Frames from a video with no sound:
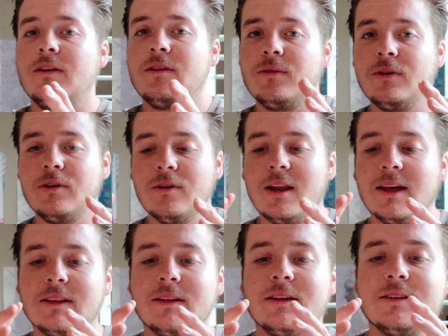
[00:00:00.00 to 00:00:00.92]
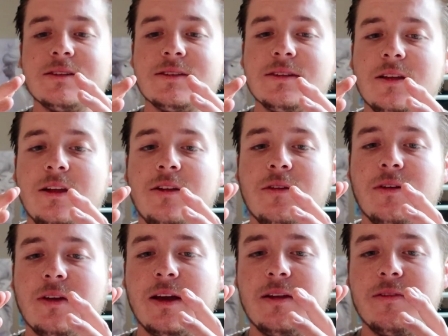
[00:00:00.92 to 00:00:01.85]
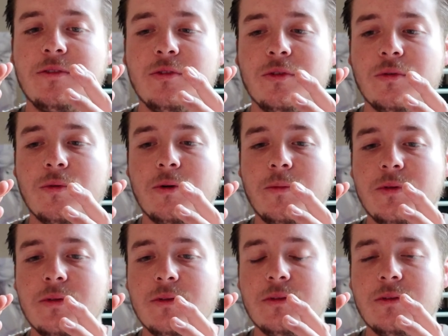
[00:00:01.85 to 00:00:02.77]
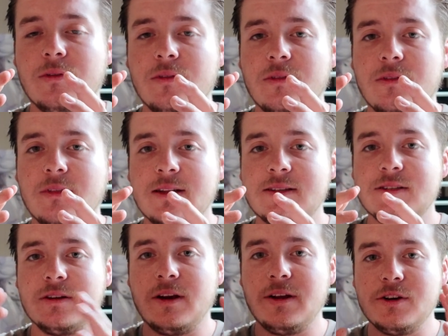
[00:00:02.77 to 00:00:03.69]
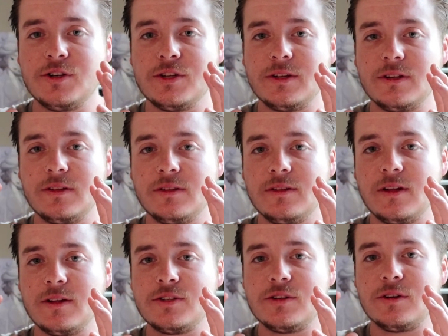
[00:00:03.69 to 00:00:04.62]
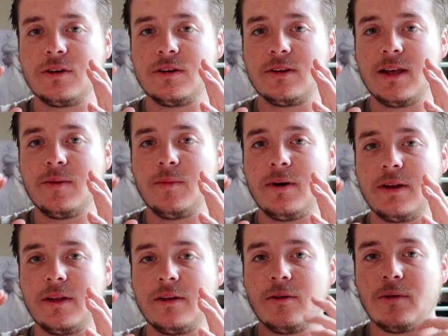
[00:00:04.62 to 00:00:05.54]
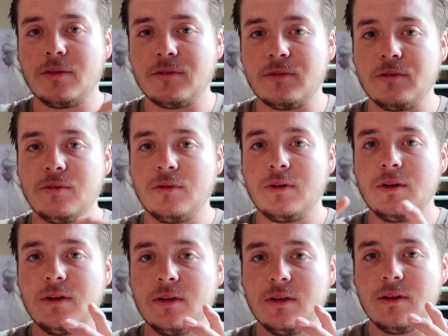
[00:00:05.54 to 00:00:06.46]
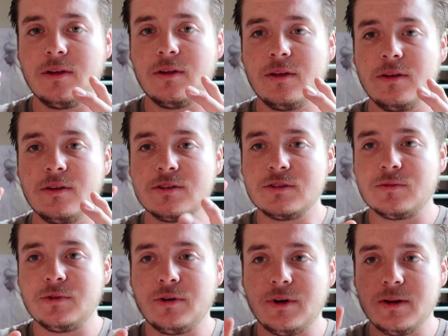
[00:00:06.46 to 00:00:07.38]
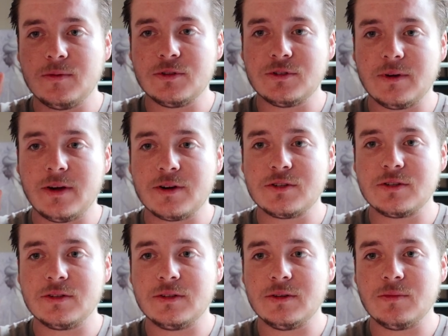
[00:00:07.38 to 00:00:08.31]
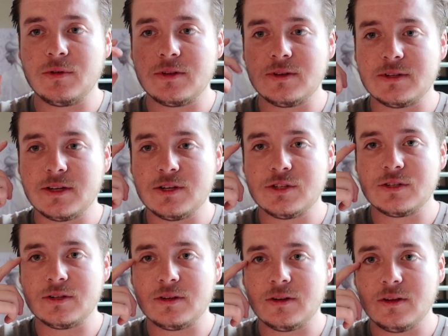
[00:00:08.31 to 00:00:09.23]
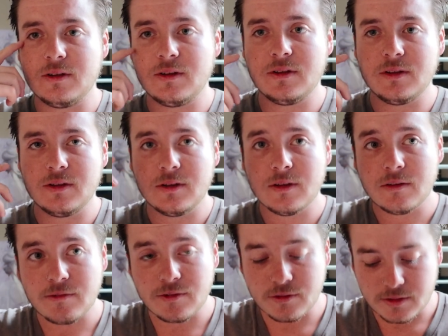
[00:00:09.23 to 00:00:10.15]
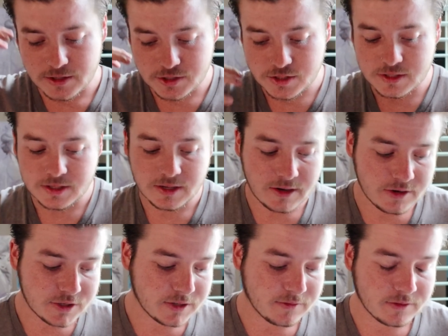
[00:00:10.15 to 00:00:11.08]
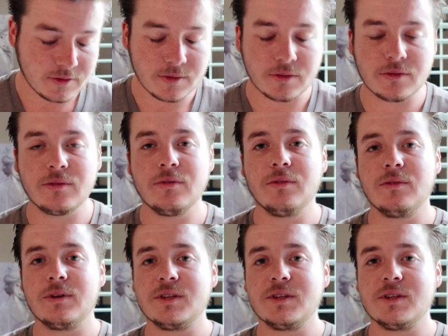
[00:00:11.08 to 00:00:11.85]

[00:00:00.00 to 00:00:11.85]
when you go like this, and you can kind of feel the warmth, that's your energy. That's your light body going through. So when you're able to actually, with intention, feel that chi energy flowing through,